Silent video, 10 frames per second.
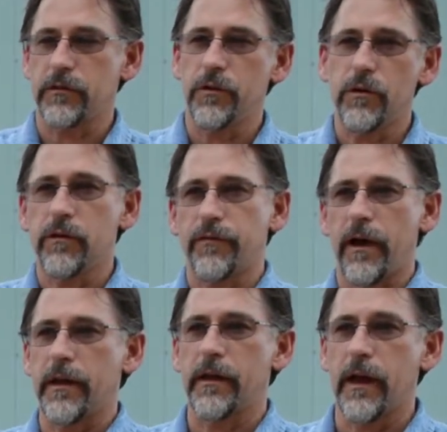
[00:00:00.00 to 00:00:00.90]
So you can
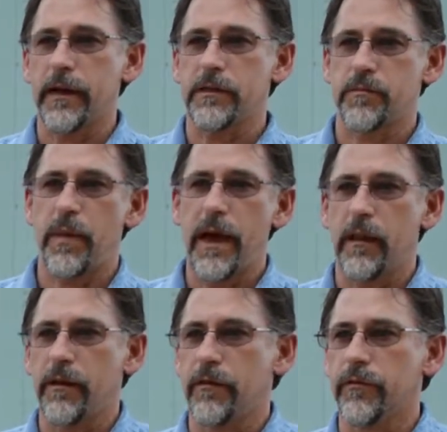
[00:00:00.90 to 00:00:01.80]
find a nice
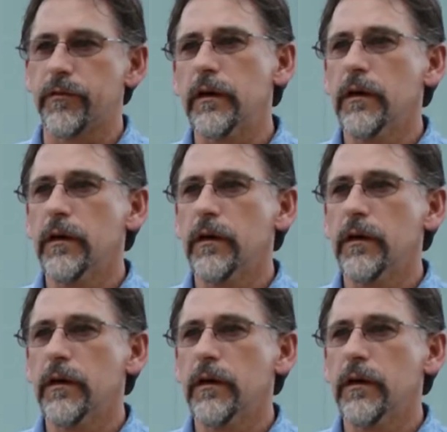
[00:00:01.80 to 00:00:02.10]
palette of